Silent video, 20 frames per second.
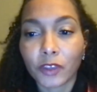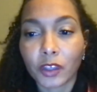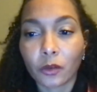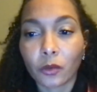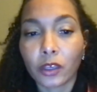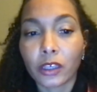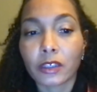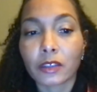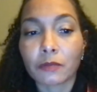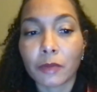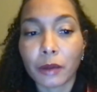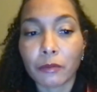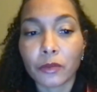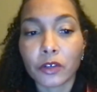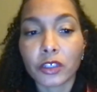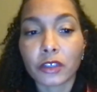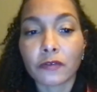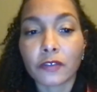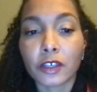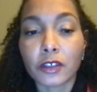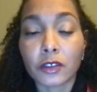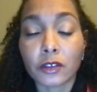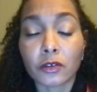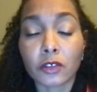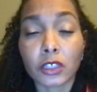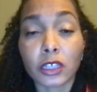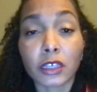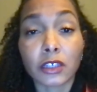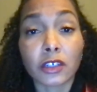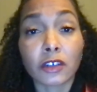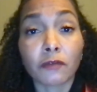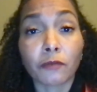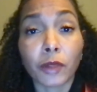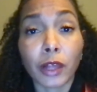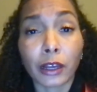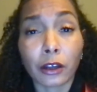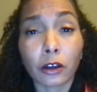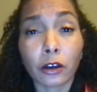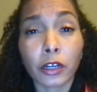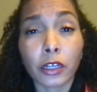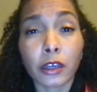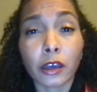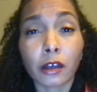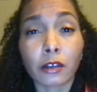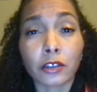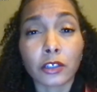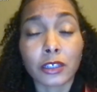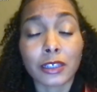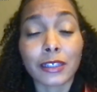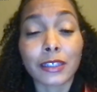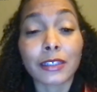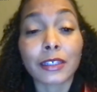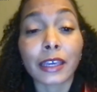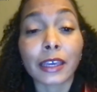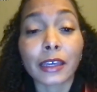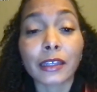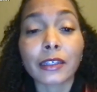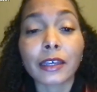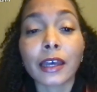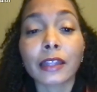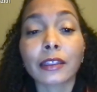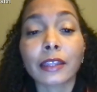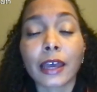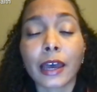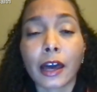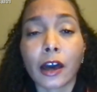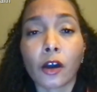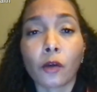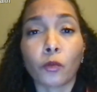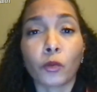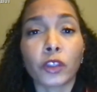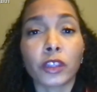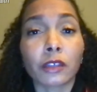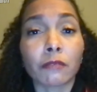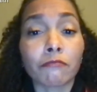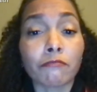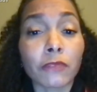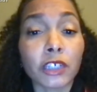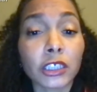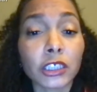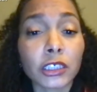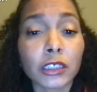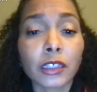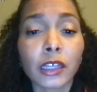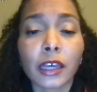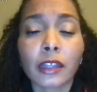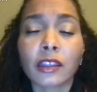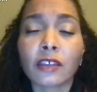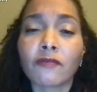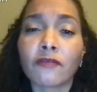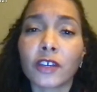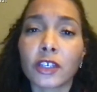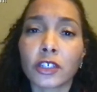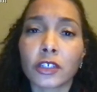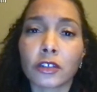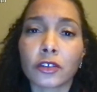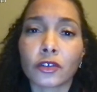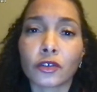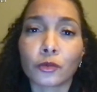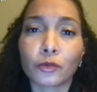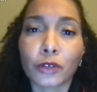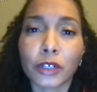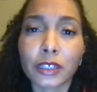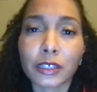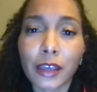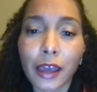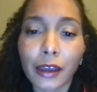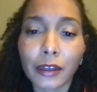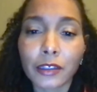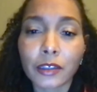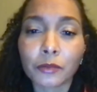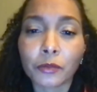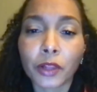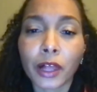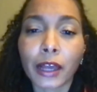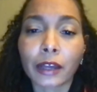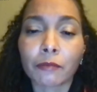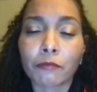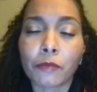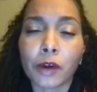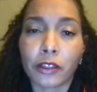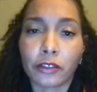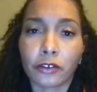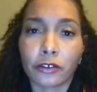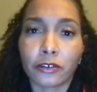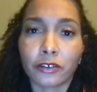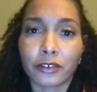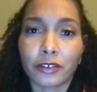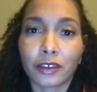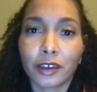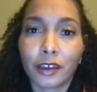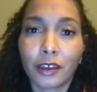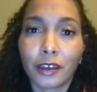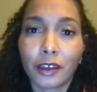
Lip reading: We as members of the Association of Black Cardiologists stand at the helm with the mission and the vision to protect Black mothers,